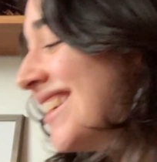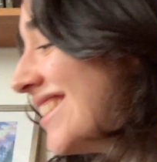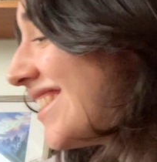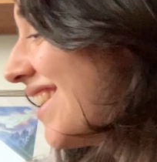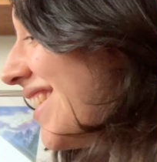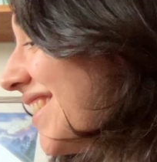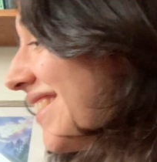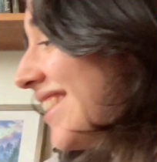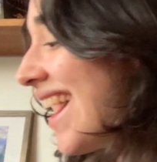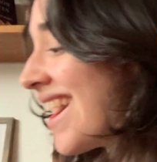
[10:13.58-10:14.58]

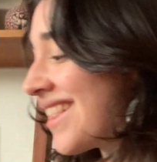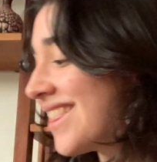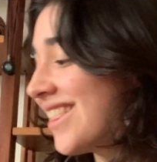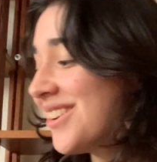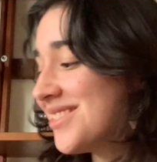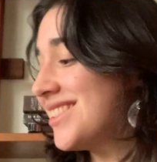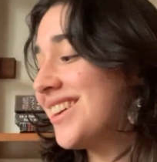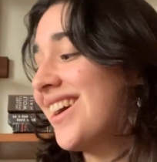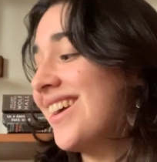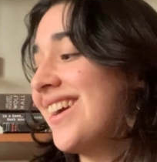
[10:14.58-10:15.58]
So yeah, those
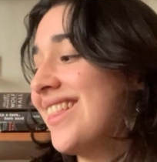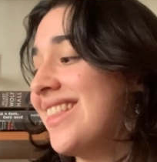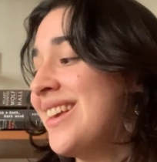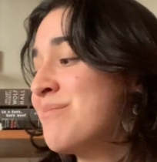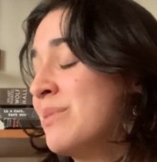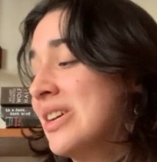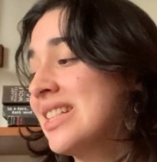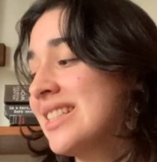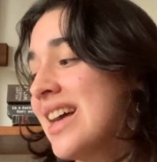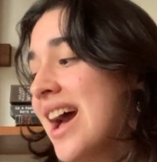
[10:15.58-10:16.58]
are the
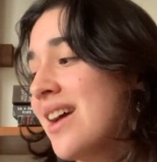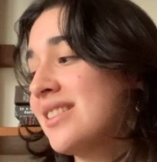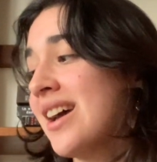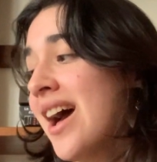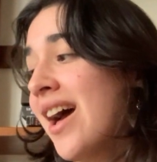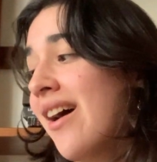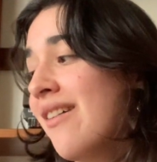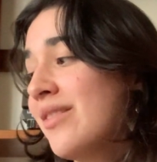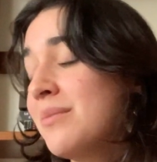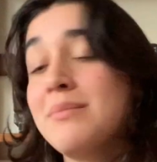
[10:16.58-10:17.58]
books that
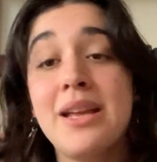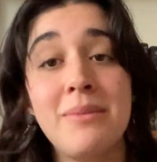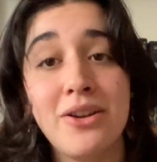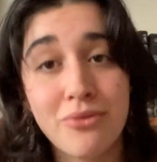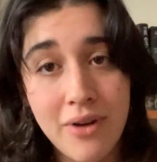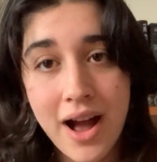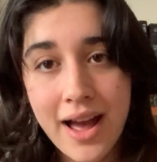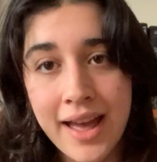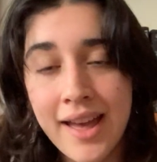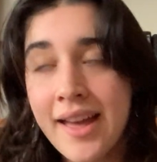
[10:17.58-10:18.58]
have made me
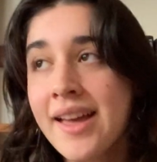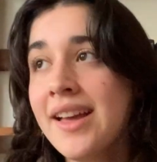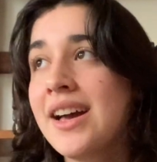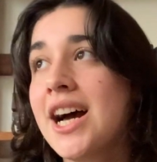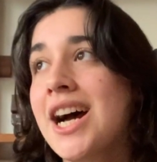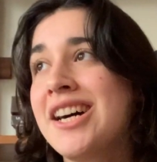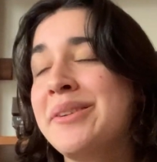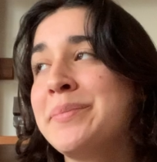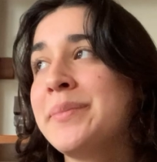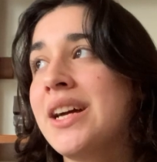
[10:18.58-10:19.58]
cry.
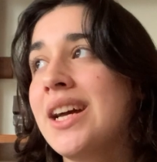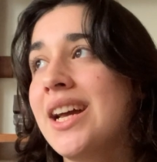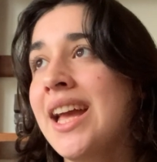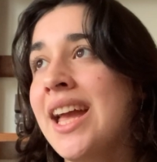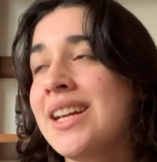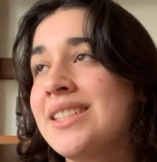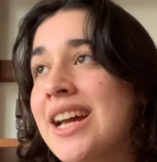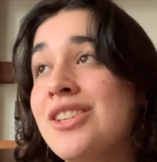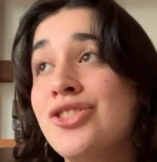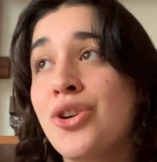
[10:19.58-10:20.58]
And
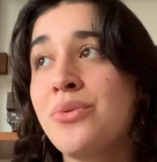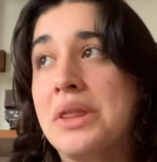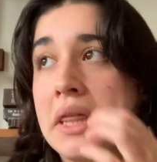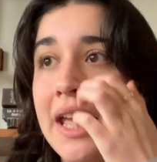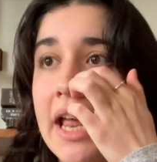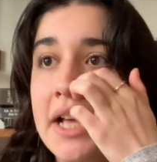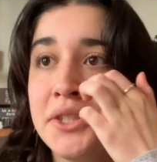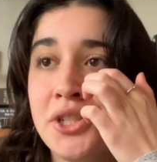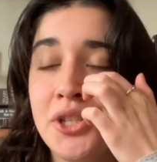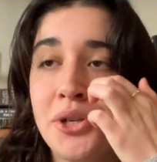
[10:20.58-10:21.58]
I don't think it has
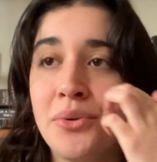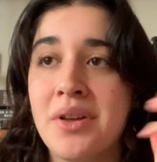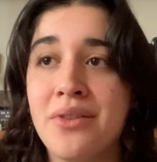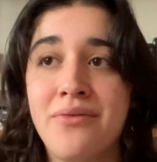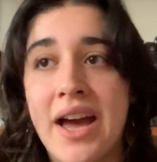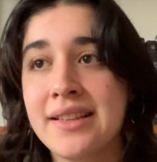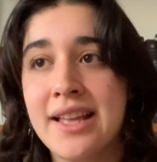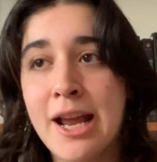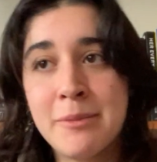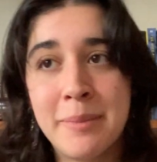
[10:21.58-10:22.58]
to do with the fact
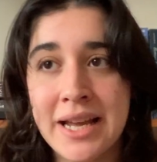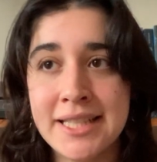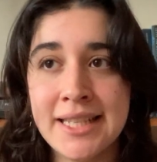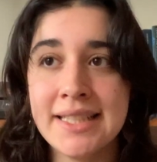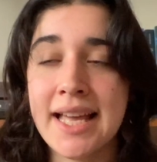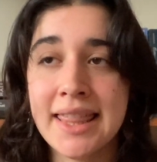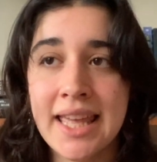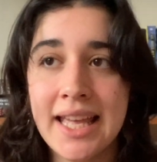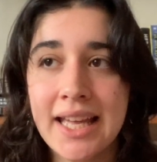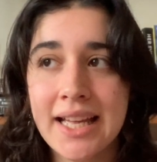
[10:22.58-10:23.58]
that I'm a Pisces. I
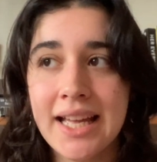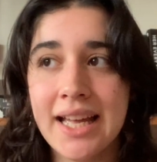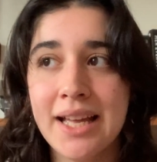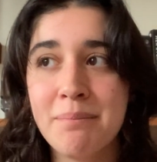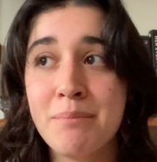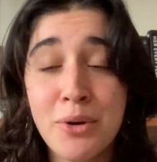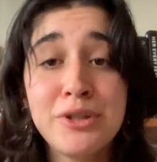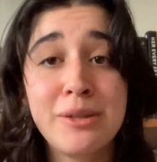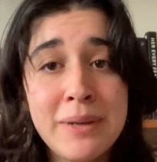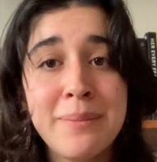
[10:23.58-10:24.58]
think
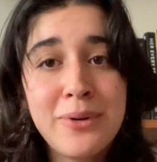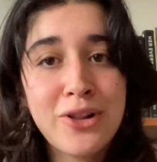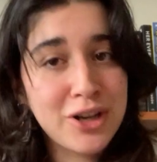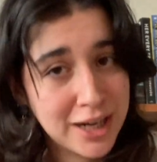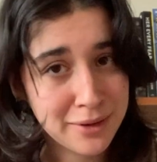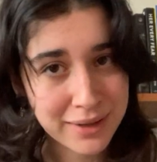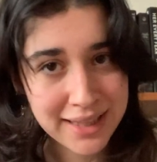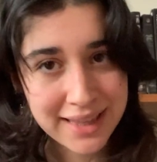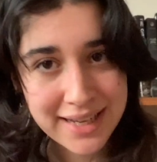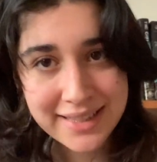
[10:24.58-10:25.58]
most people are gonna
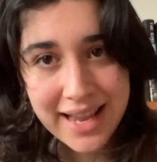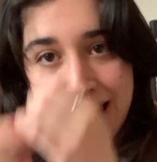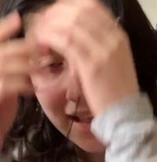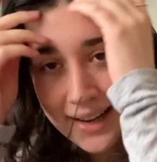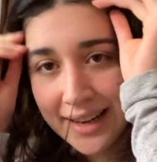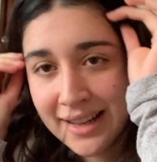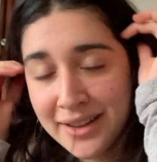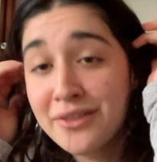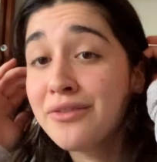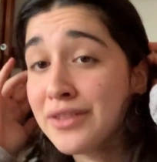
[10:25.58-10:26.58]
read these and
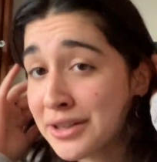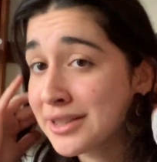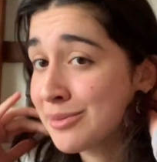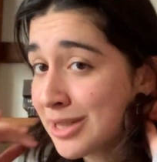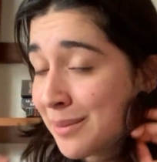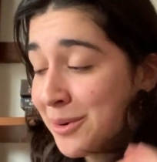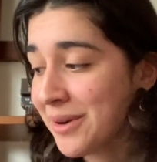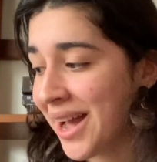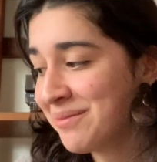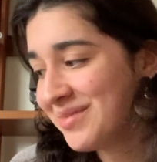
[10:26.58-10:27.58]
feel some type of
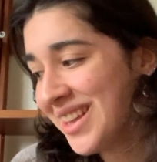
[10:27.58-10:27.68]
way.